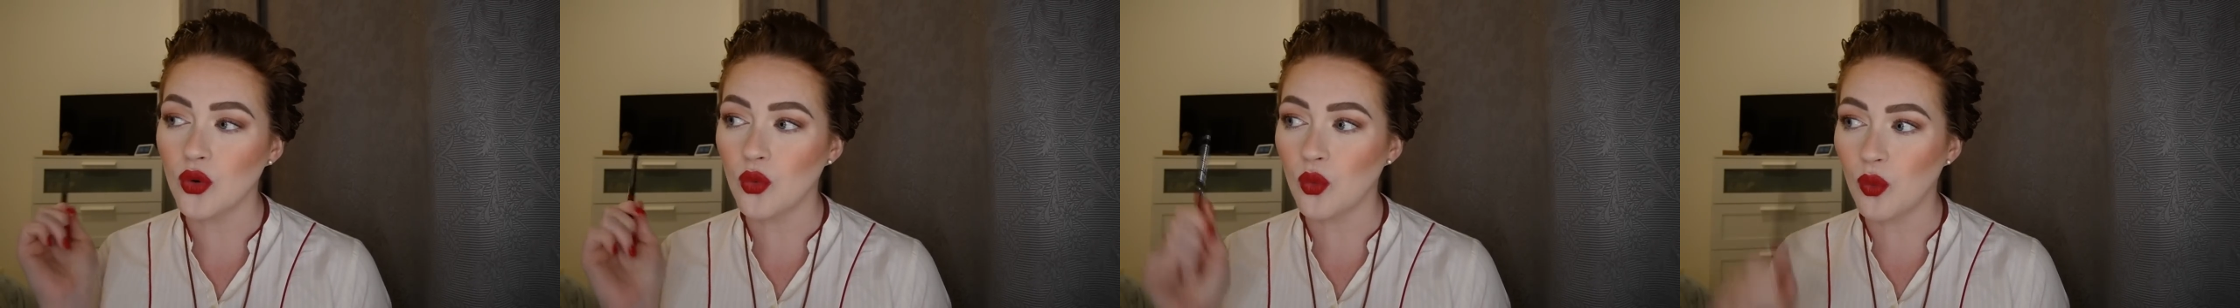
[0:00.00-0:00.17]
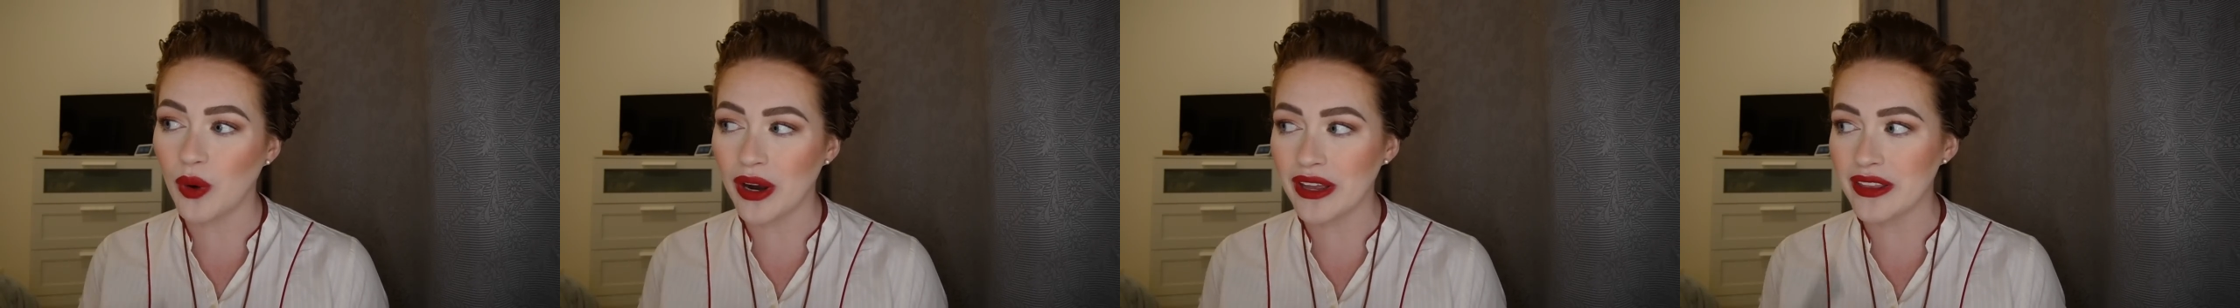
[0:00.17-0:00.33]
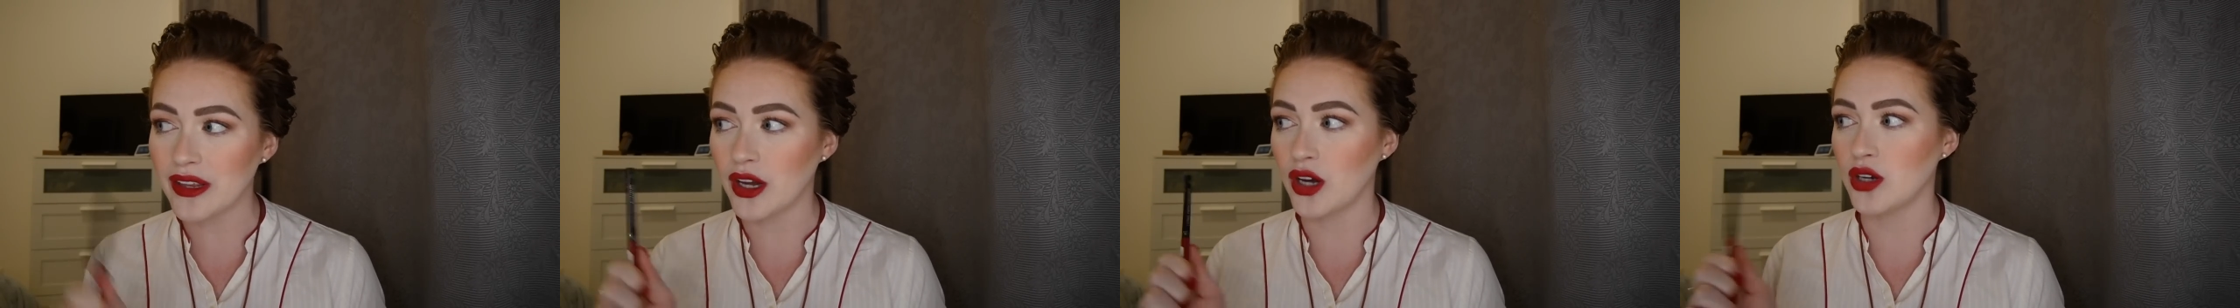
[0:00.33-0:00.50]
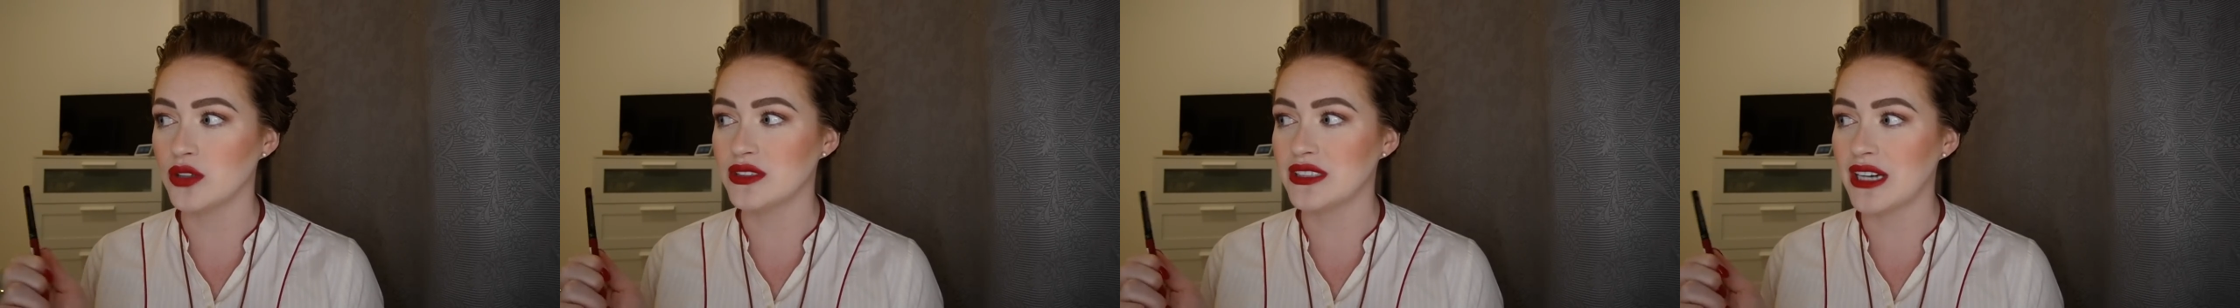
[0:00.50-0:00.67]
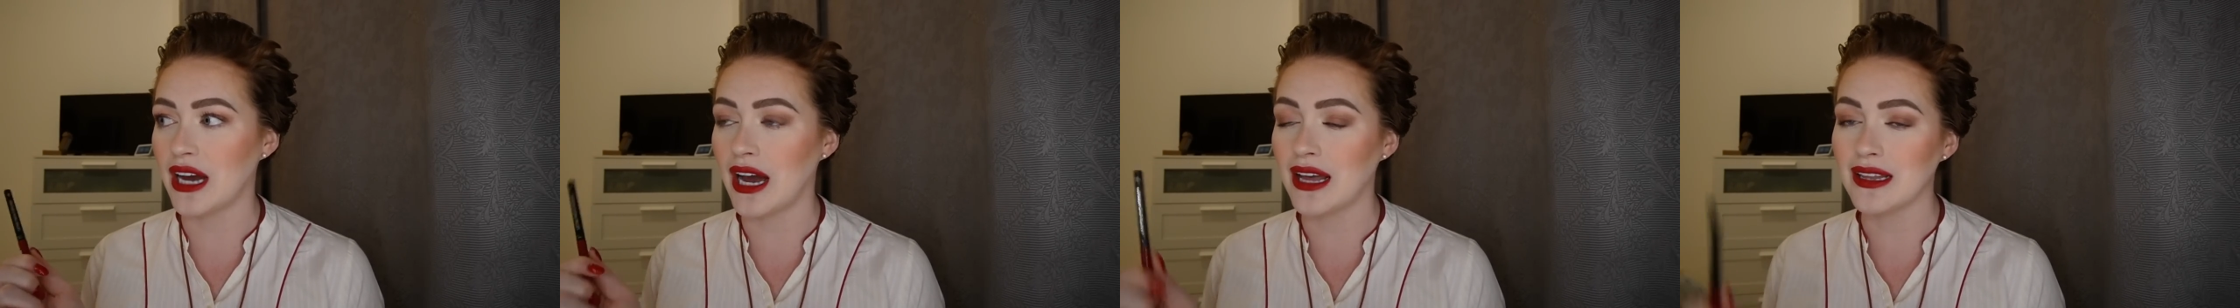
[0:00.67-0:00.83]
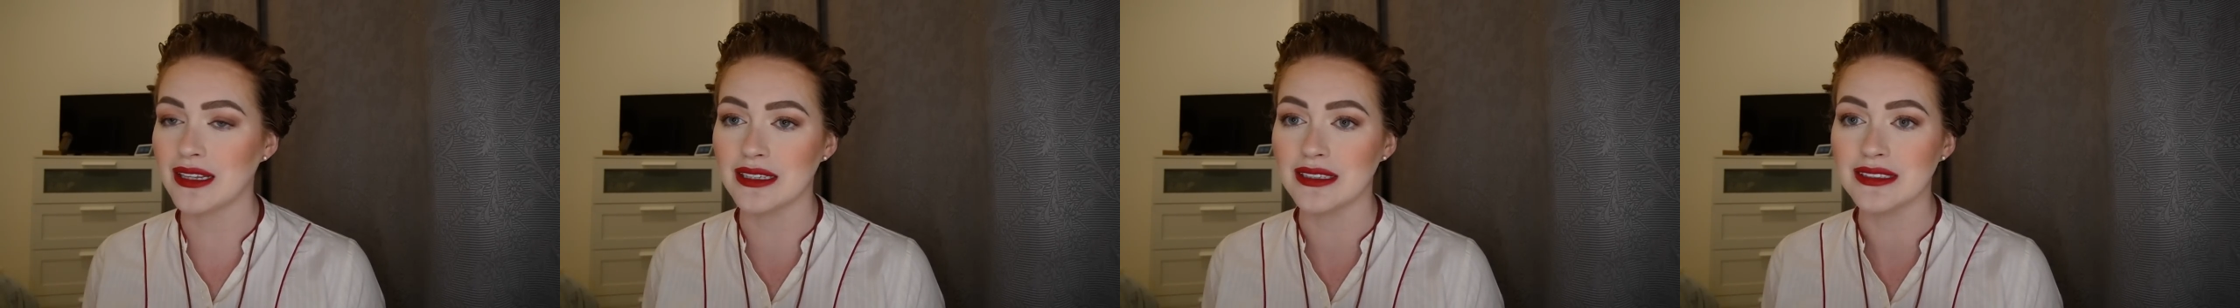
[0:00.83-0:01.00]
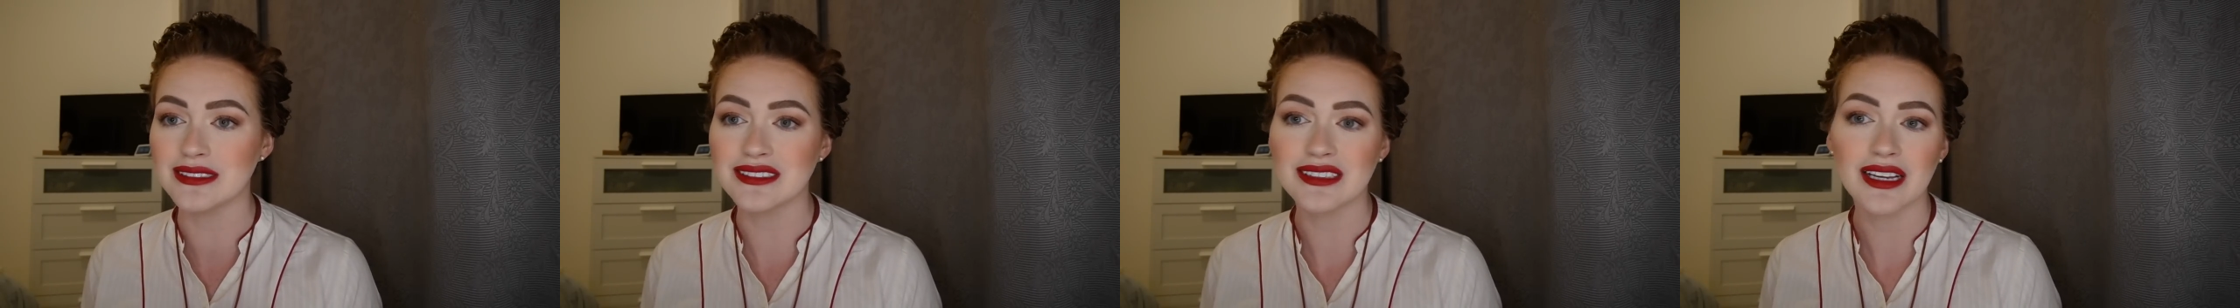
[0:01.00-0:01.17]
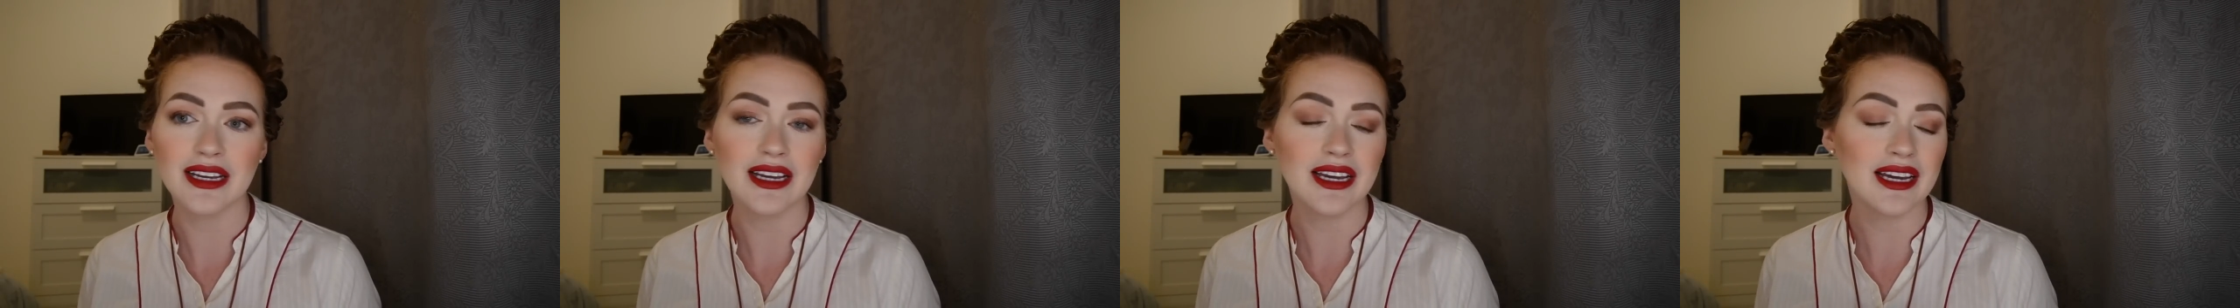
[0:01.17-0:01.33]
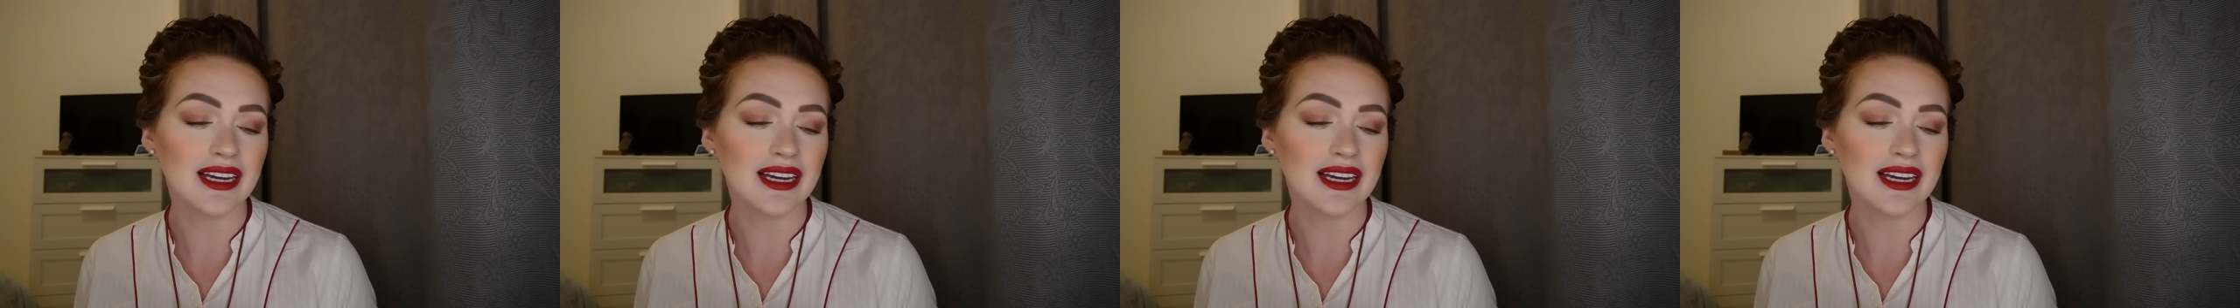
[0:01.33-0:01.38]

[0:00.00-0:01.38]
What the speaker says: where the hotel is,